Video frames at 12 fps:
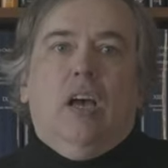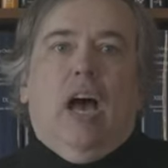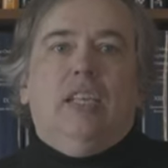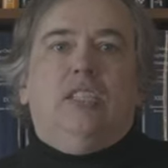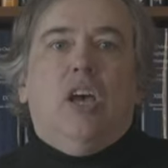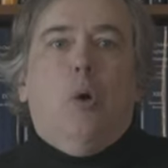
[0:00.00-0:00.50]

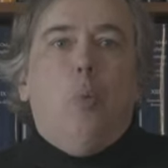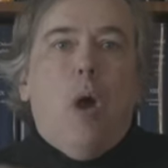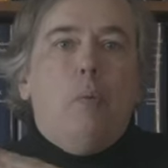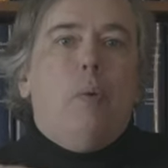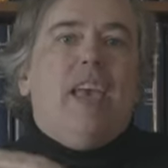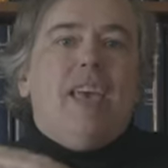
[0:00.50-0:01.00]
And so
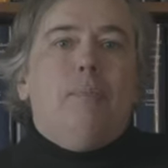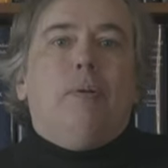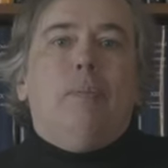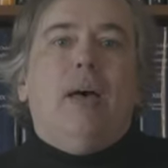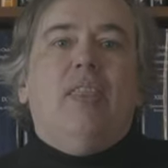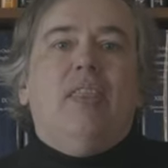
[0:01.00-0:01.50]
when we
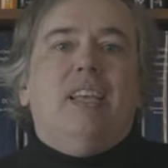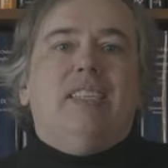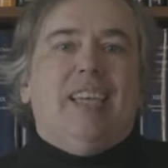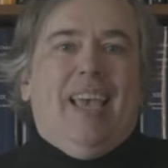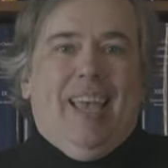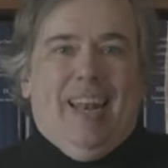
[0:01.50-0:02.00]
implement this
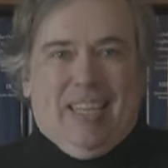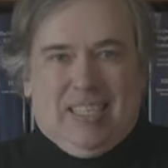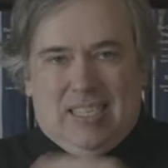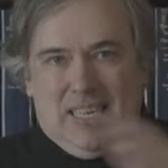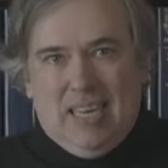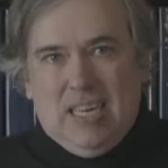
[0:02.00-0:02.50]
in a
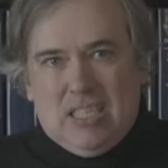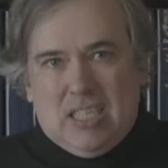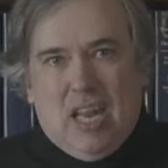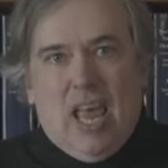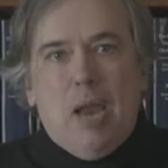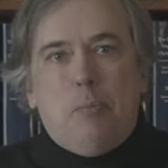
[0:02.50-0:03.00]
signature
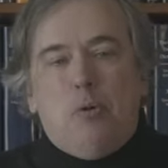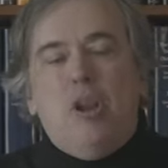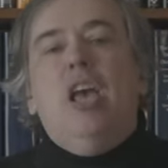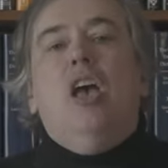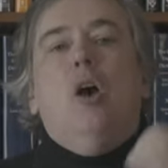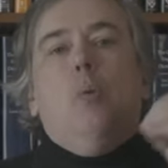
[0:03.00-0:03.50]
library,
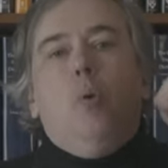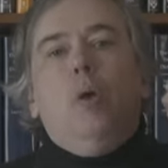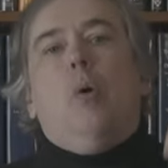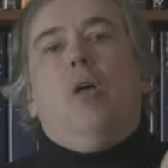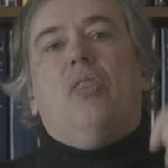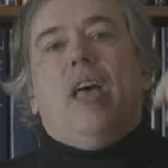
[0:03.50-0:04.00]
we
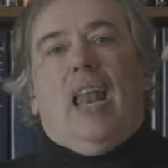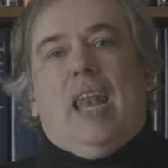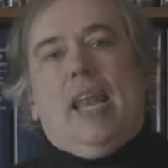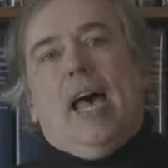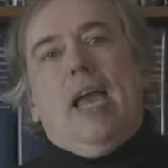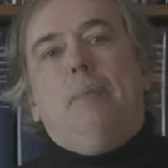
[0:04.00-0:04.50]
want that
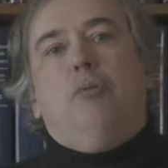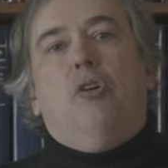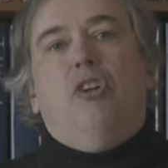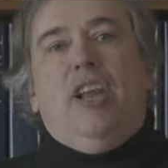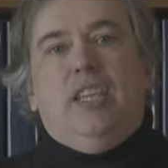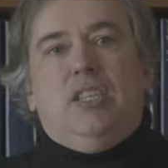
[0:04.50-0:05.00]

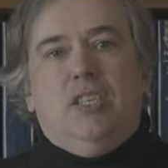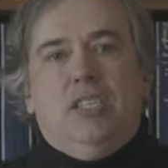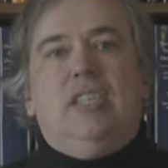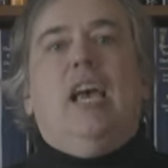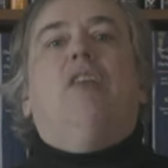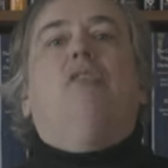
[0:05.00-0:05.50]
library to
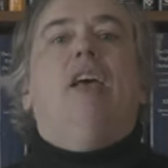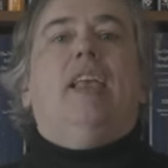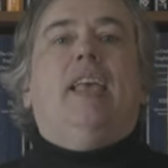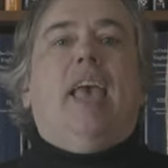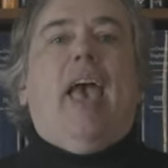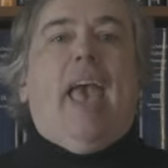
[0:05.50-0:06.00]

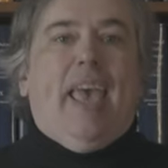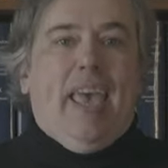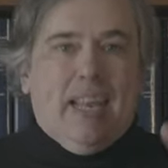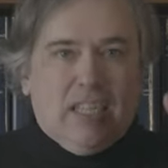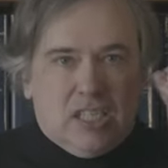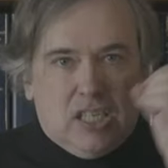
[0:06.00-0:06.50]
generate K
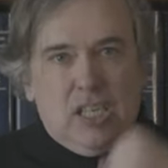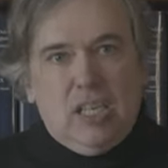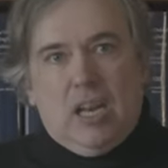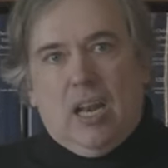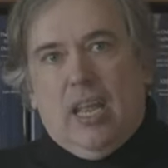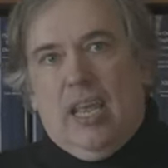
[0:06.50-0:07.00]

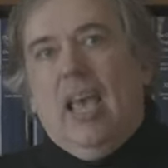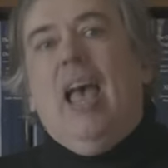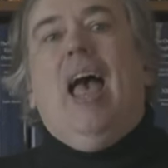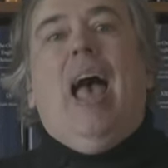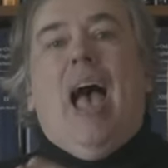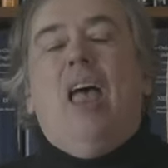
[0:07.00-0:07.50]
internally
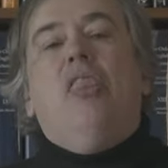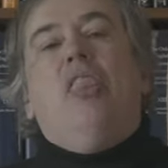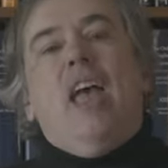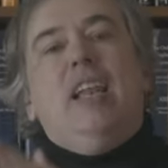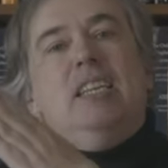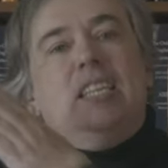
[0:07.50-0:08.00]
and
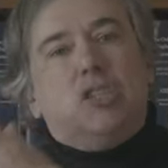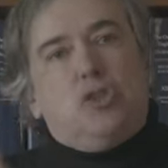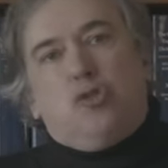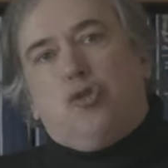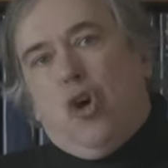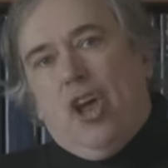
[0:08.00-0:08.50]
then
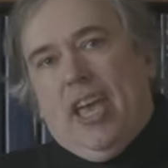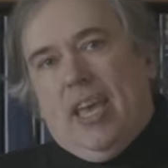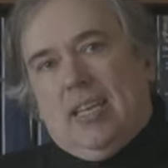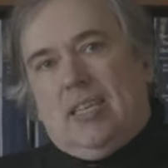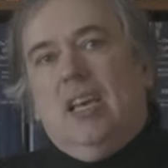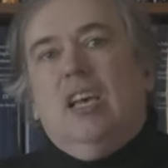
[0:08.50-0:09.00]
destroy
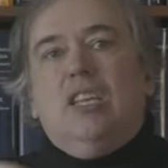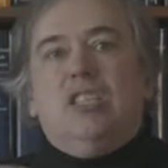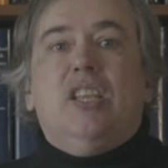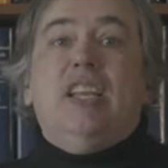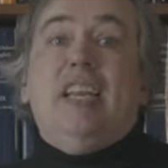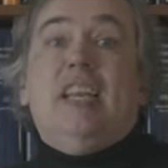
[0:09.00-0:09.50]
it
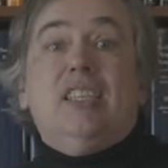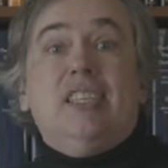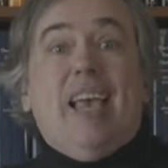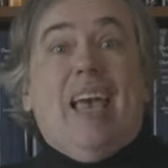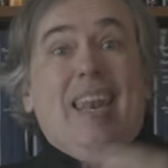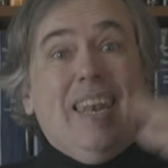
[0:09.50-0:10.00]
so that it doesn't
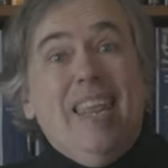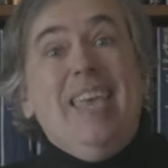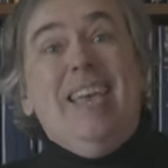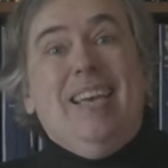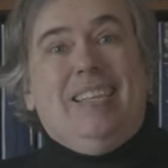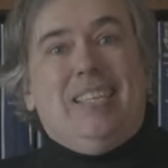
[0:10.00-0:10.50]
get
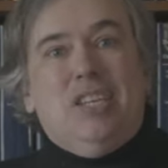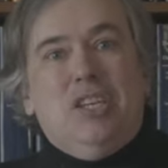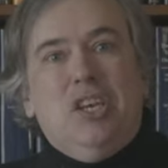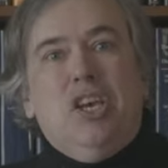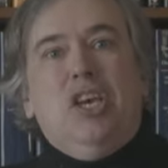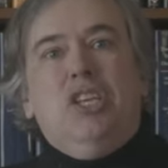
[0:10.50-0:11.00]
leaked
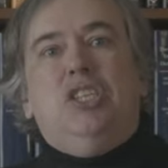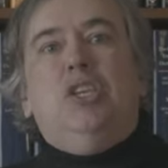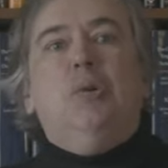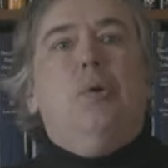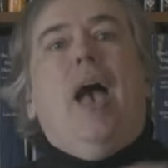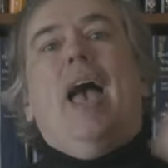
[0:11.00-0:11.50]

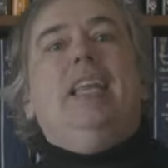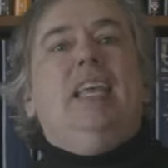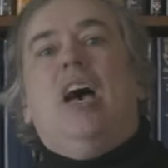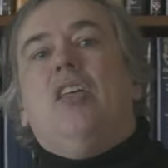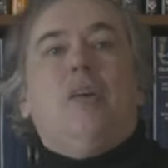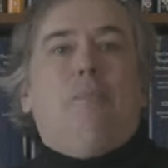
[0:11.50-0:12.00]
to any
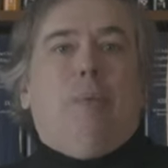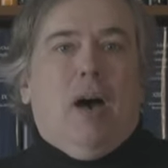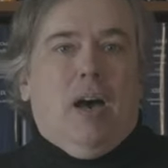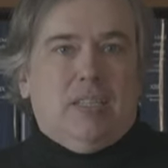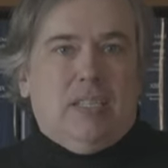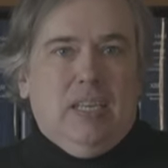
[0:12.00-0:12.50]
other
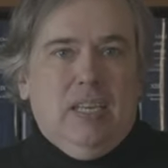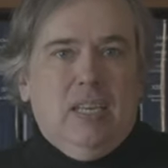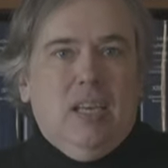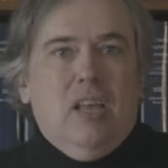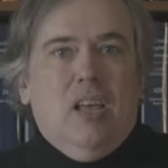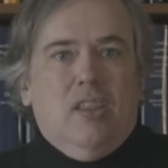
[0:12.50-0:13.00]
party
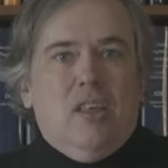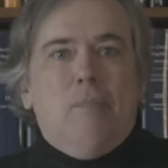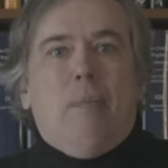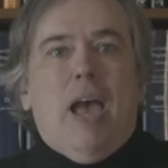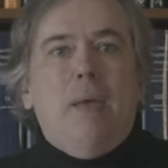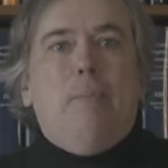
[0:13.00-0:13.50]
that
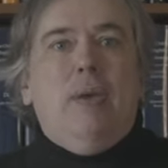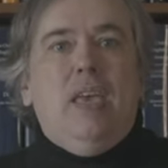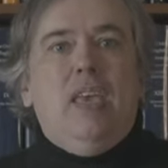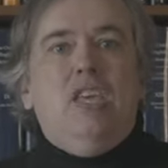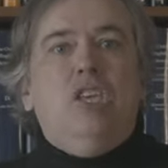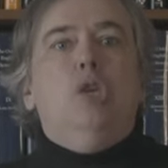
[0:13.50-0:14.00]
might
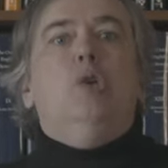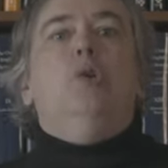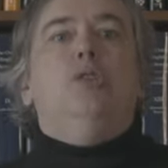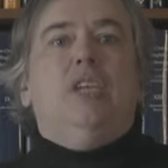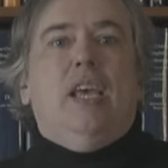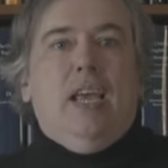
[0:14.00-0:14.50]
be
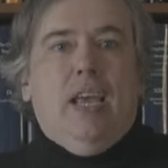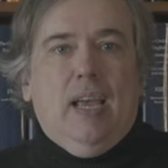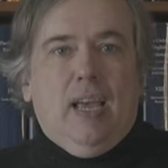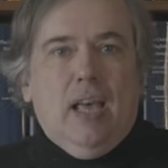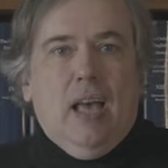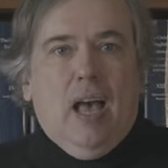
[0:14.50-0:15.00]
using
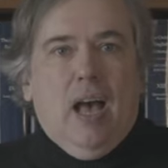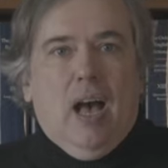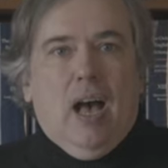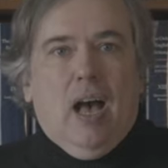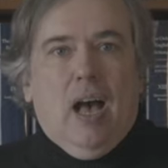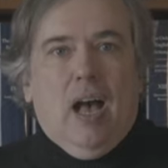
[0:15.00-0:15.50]

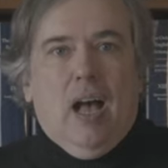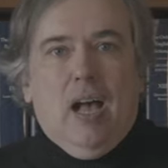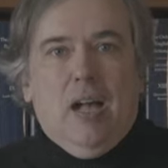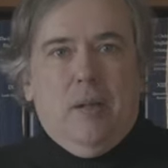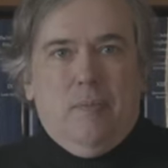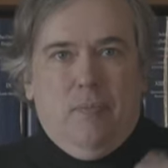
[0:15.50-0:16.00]

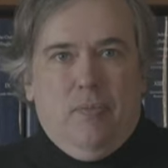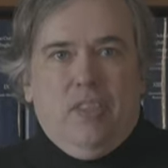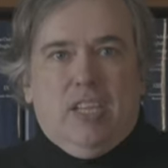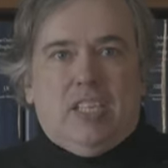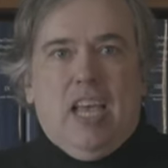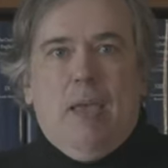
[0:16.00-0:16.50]
um,
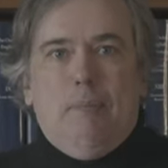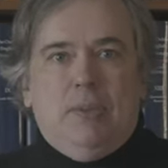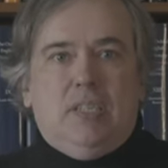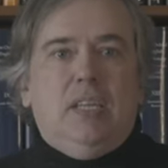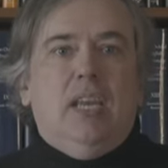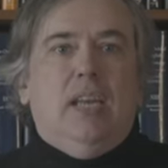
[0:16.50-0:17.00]
the same
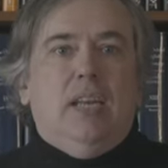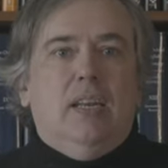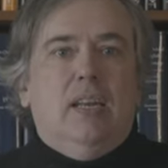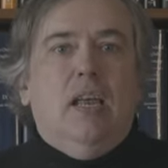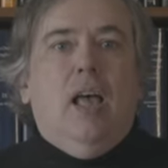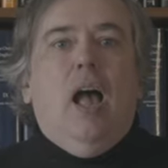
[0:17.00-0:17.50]
machine.
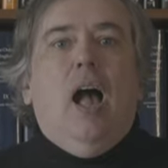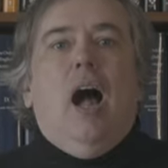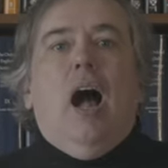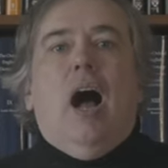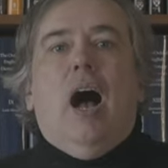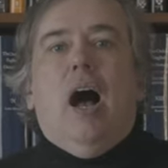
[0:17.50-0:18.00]

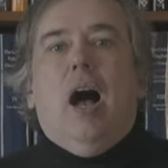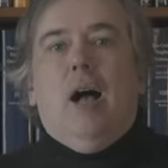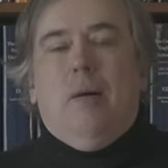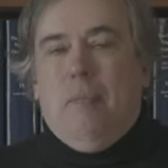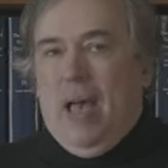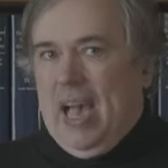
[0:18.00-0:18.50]

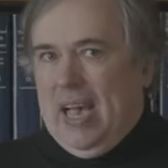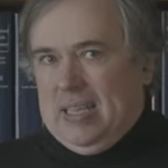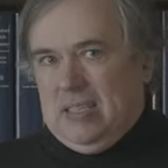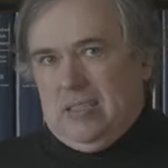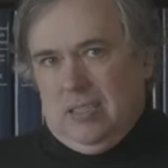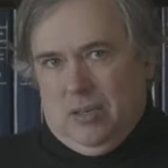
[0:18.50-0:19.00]
Um,
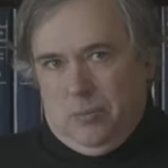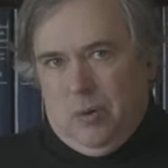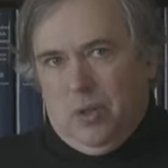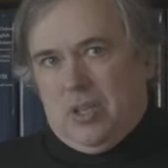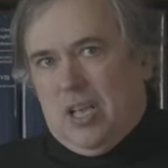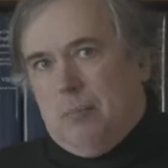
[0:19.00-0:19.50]
and you know,
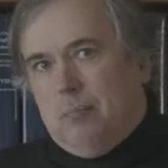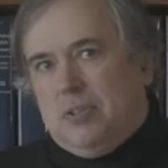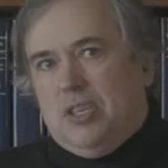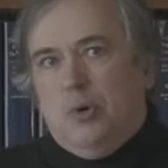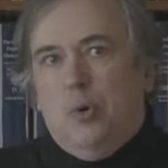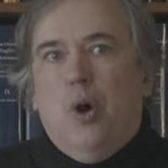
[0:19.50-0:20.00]
we'll come
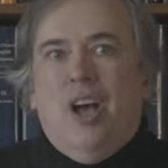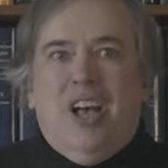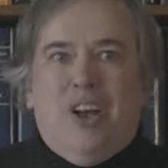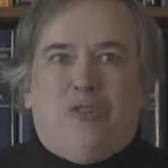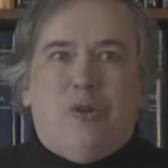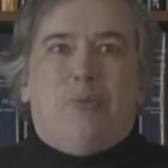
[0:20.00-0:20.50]
to
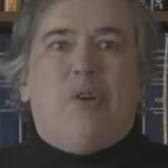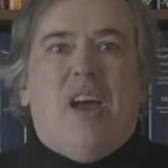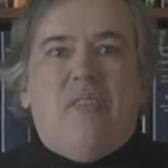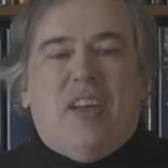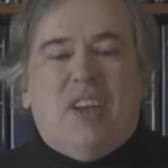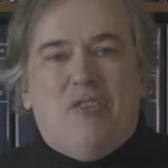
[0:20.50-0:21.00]

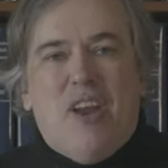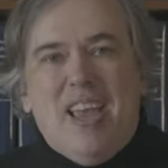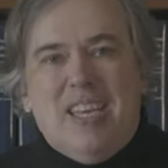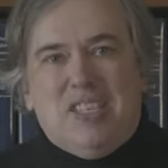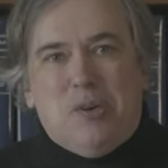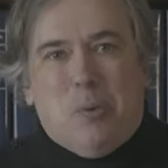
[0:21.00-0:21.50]
cryptographic
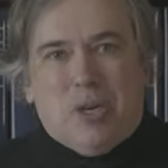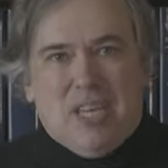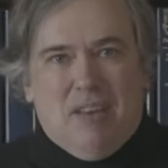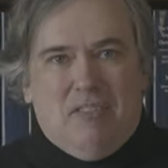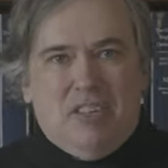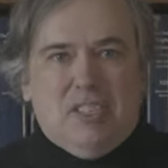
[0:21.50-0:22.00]
erasure,
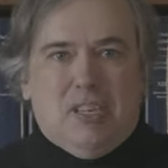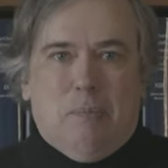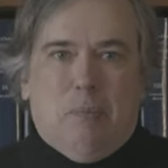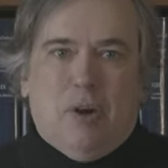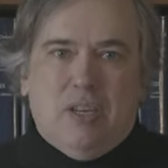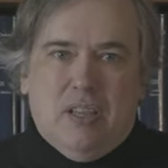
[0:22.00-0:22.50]
whatever, at some
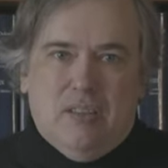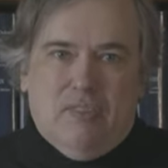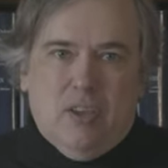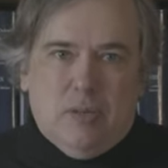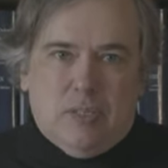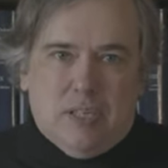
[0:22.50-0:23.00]
point in the
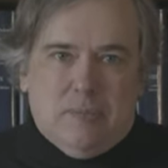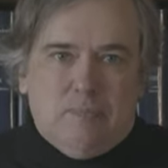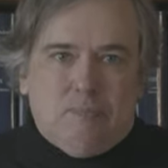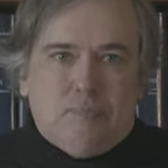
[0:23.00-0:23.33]
future.